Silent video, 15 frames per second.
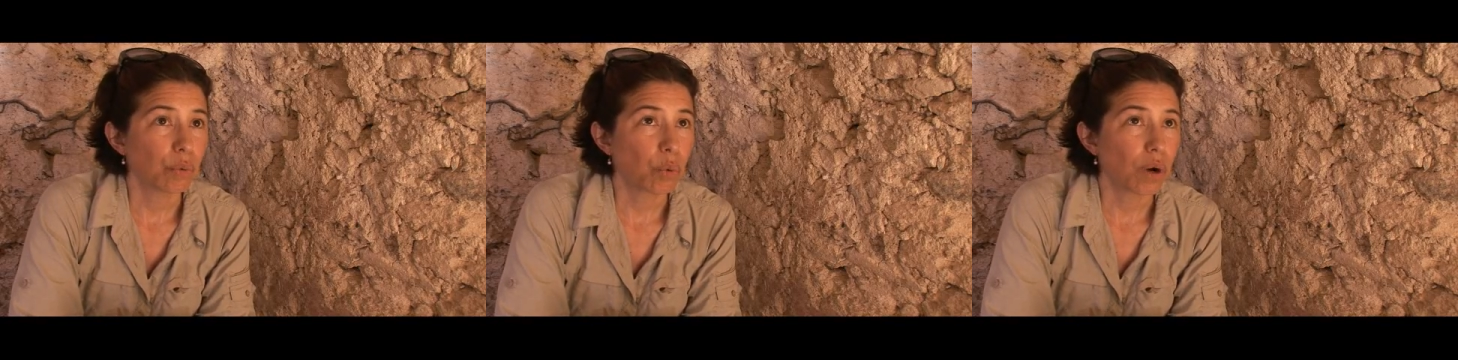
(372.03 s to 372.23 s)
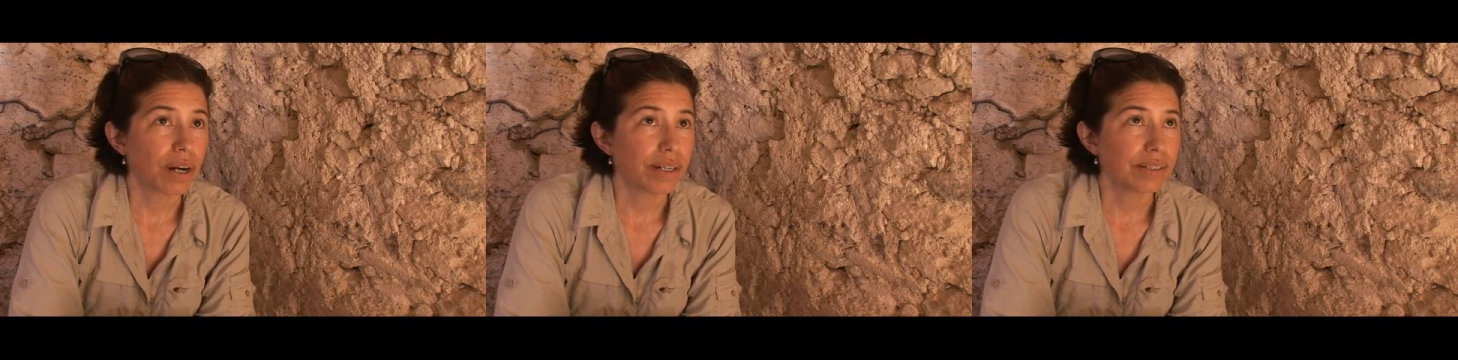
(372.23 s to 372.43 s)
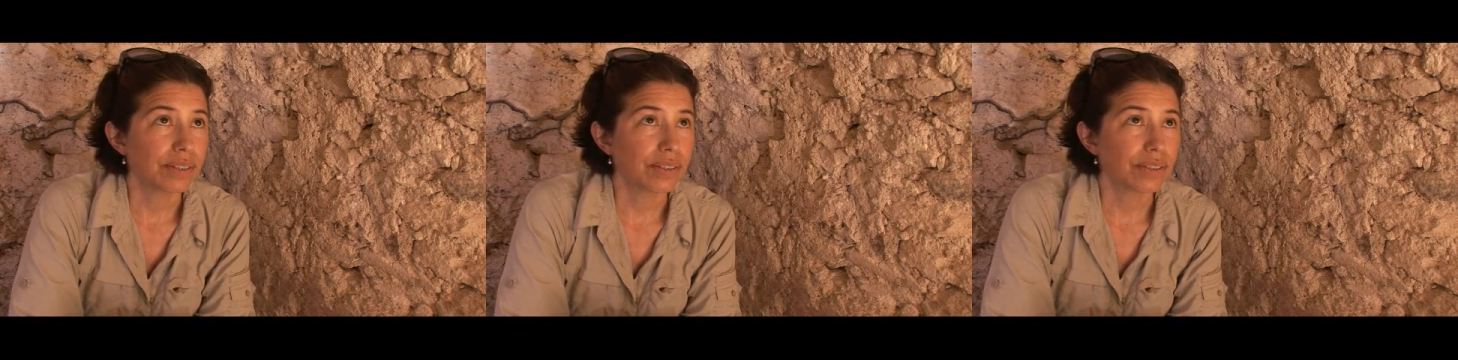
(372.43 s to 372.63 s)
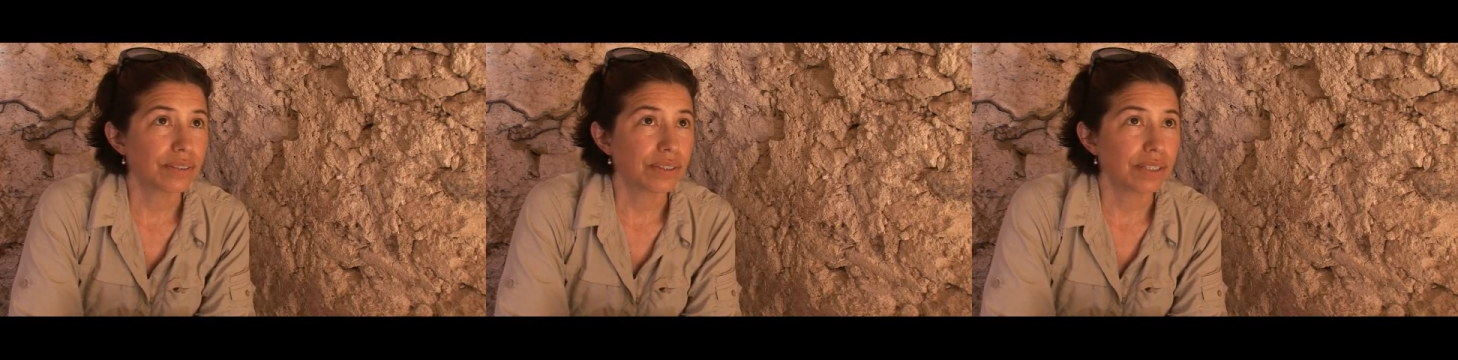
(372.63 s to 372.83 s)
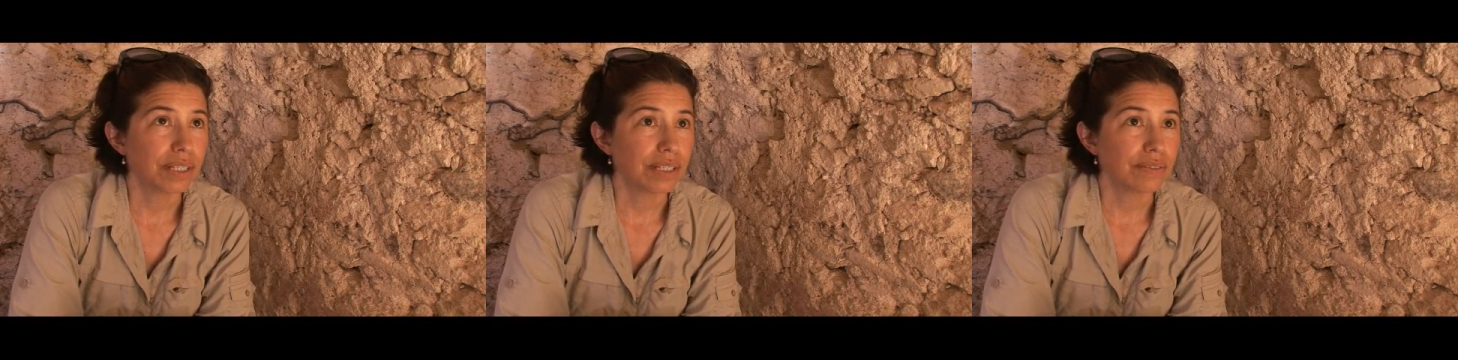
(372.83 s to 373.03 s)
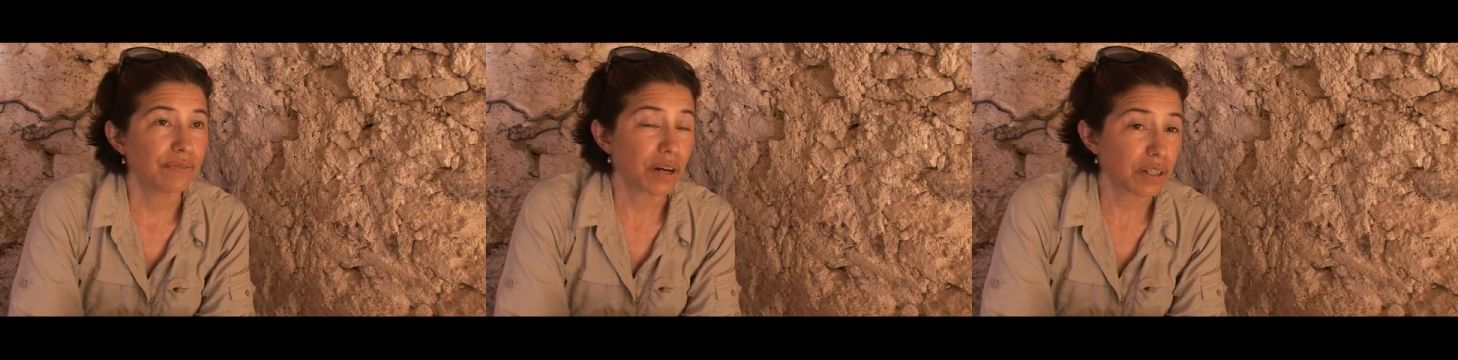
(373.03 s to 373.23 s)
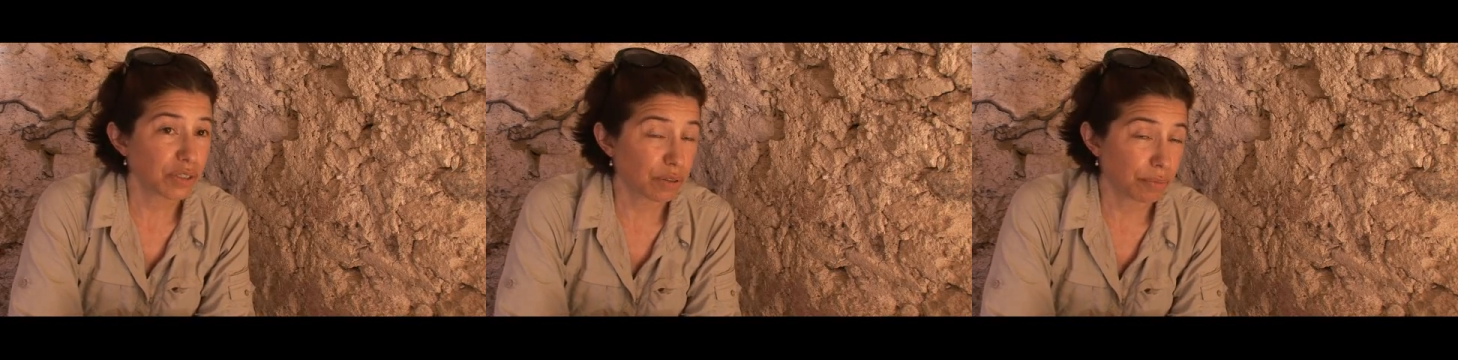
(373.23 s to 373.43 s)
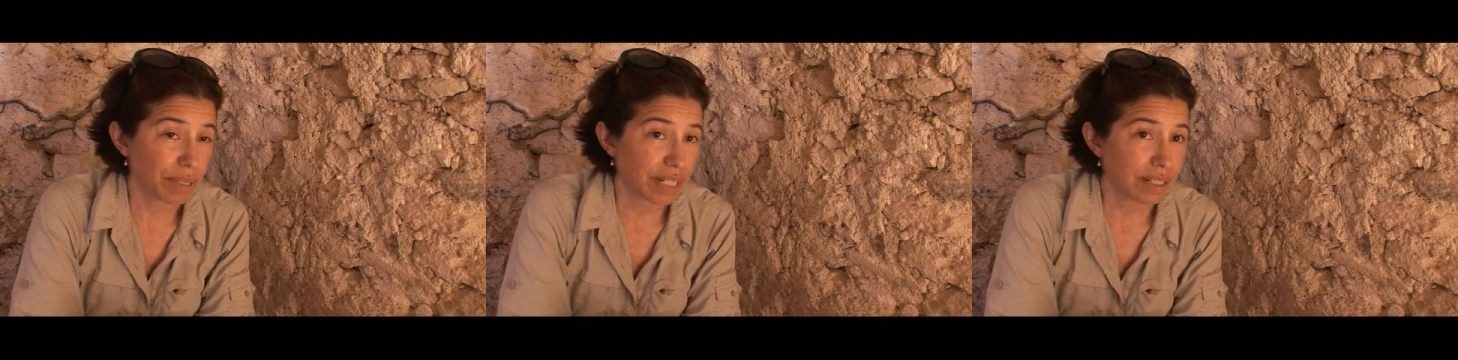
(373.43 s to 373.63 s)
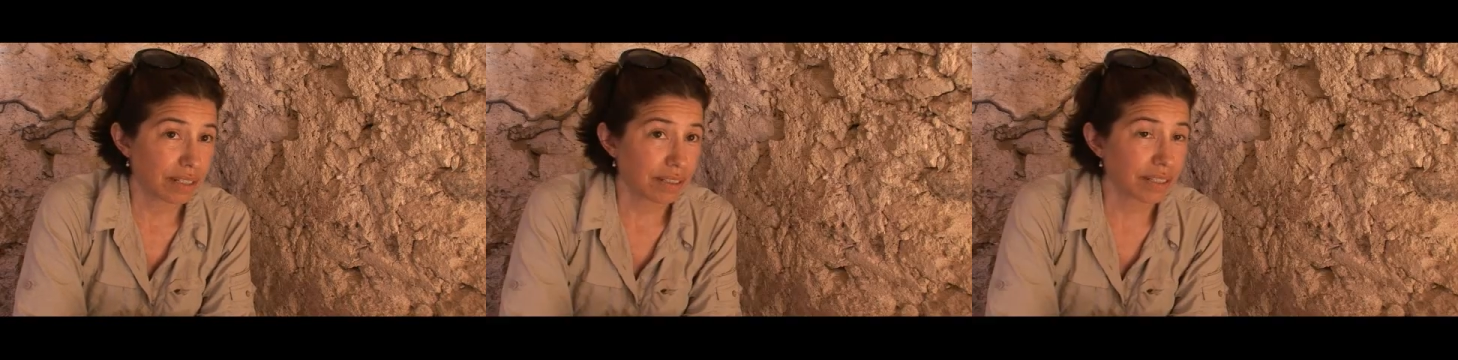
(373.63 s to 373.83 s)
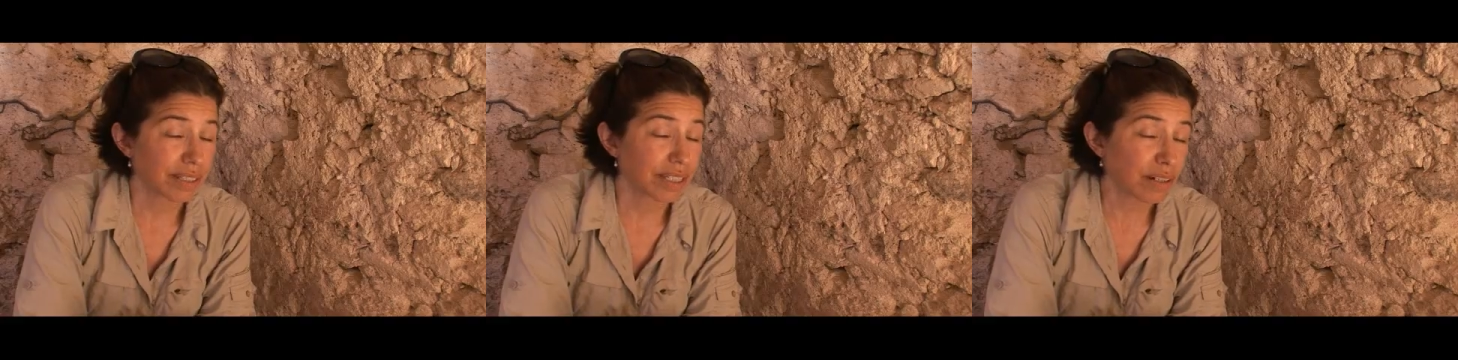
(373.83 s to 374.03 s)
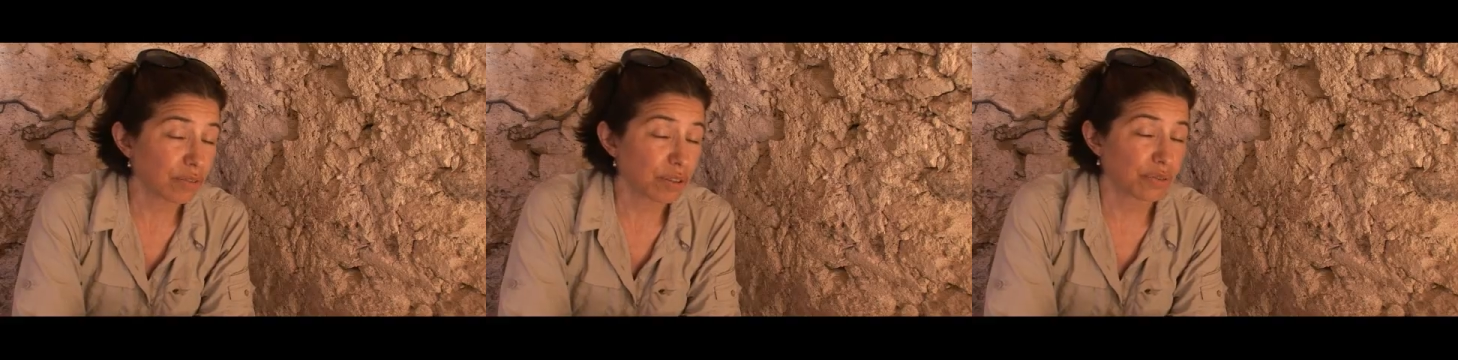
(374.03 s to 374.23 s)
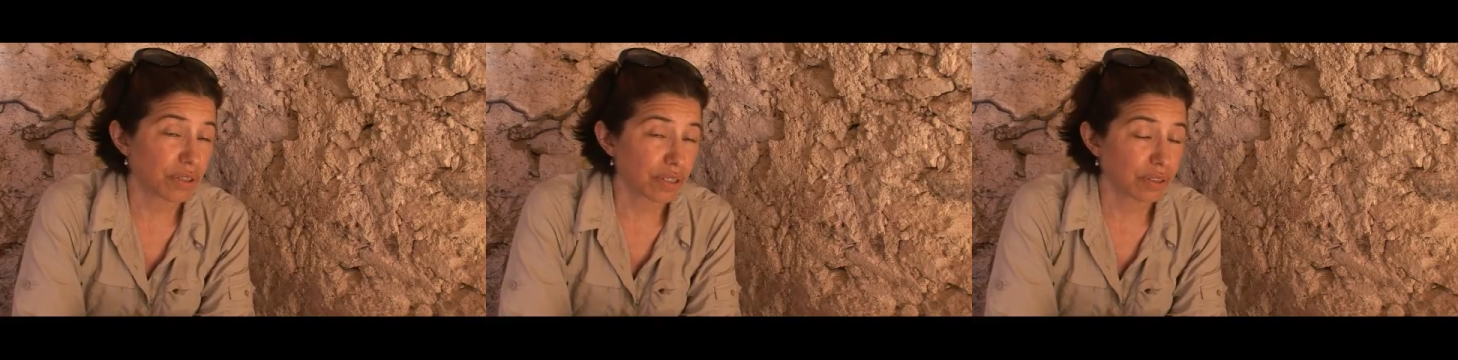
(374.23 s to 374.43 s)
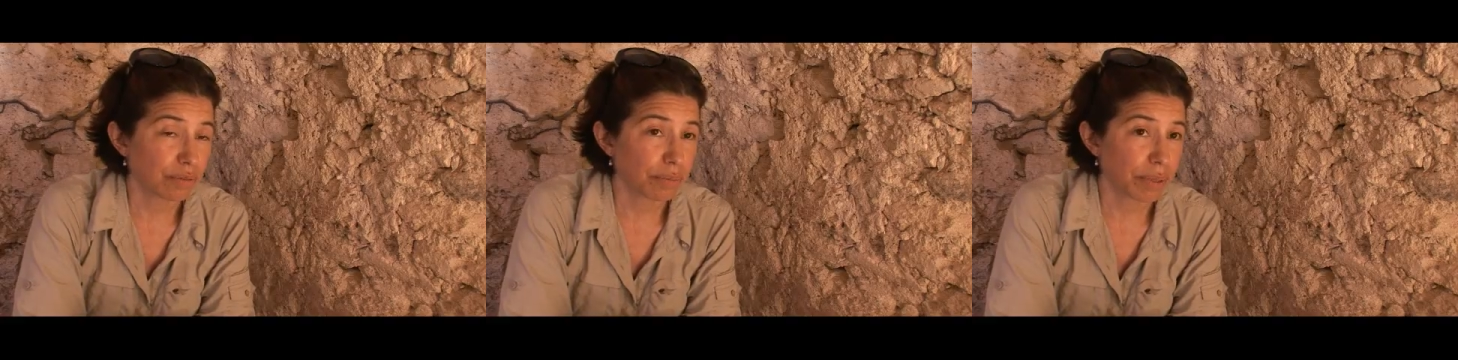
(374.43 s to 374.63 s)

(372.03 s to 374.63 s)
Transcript: was the fossil bed, the several fossil